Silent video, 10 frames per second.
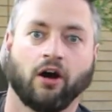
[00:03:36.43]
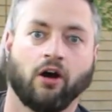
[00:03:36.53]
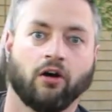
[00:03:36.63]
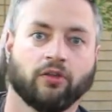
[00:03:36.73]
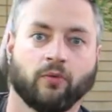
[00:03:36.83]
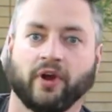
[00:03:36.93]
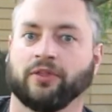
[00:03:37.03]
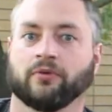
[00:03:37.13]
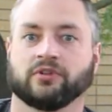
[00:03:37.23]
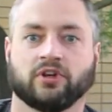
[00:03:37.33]
all the way
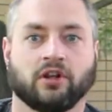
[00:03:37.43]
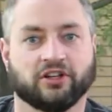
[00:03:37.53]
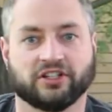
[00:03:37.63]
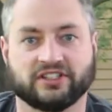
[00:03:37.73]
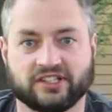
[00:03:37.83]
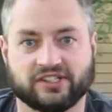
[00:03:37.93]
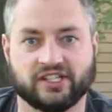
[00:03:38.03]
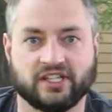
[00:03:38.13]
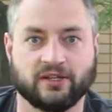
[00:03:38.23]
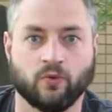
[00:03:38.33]
through adulthood to
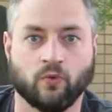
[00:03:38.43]
see